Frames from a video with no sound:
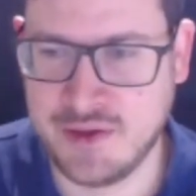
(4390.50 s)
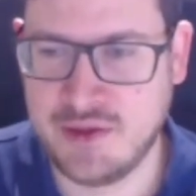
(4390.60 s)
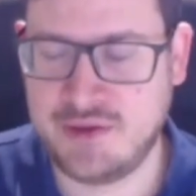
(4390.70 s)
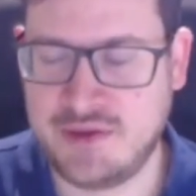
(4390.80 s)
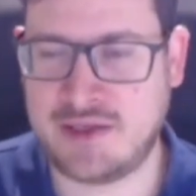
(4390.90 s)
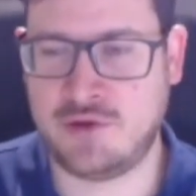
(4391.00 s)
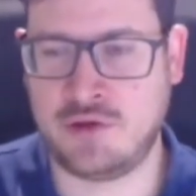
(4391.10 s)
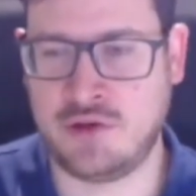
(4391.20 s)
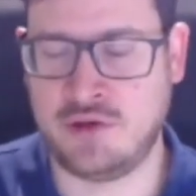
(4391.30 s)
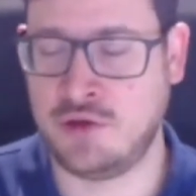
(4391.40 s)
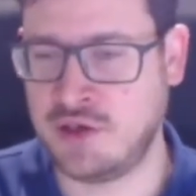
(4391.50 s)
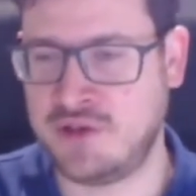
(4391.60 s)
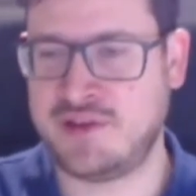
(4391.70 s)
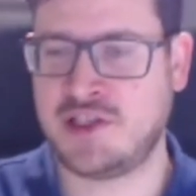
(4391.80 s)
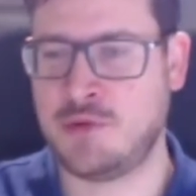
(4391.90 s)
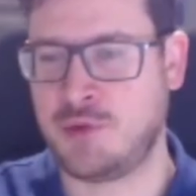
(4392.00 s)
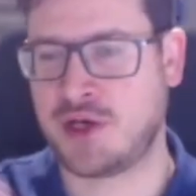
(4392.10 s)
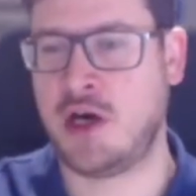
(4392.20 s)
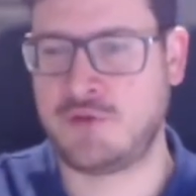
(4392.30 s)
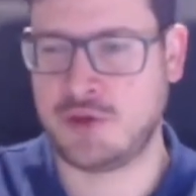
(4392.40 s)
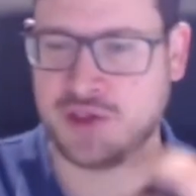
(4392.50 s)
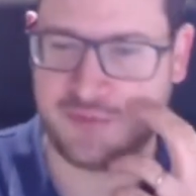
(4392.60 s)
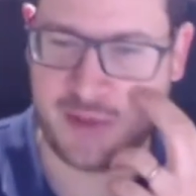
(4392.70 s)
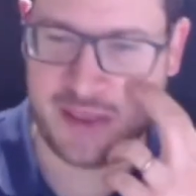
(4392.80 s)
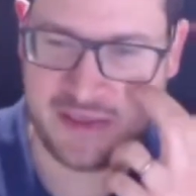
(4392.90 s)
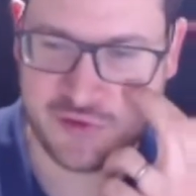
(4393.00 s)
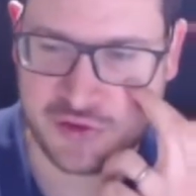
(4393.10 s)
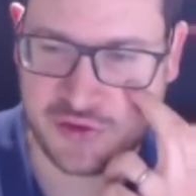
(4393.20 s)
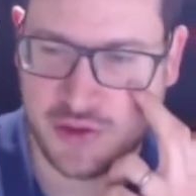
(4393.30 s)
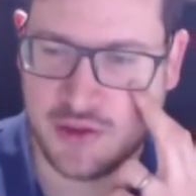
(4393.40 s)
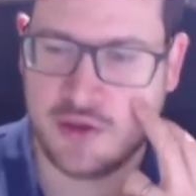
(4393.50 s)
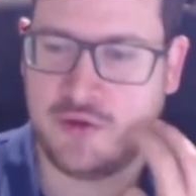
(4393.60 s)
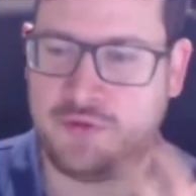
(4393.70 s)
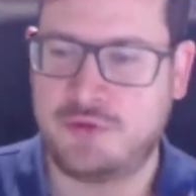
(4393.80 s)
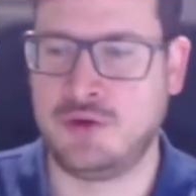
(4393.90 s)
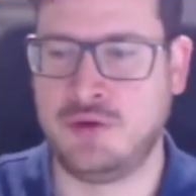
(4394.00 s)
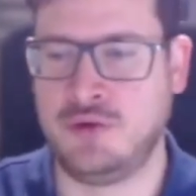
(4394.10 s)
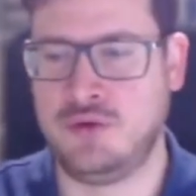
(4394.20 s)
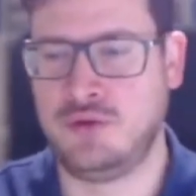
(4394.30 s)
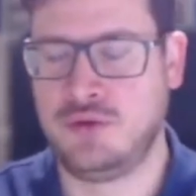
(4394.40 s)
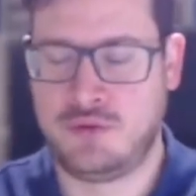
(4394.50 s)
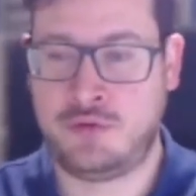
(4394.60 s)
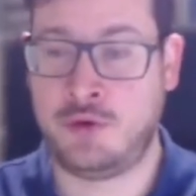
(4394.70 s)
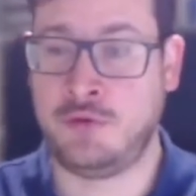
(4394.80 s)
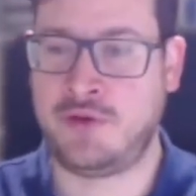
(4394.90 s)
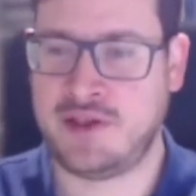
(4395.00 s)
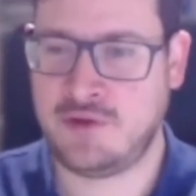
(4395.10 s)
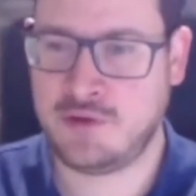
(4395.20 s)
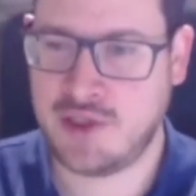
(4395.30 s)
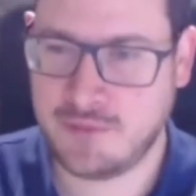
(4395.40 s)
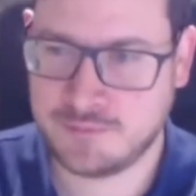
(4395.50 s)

that you can essentially recover this behavior through fine-tuning.